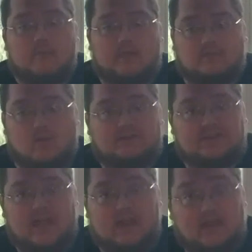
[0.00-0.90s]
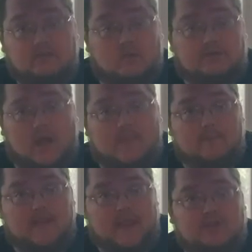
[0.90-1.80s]
Because once again, it's what's on the
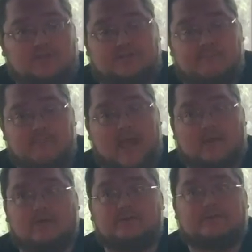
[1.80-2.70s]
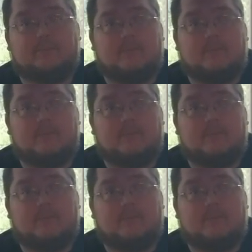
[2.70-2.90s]
pages that matters.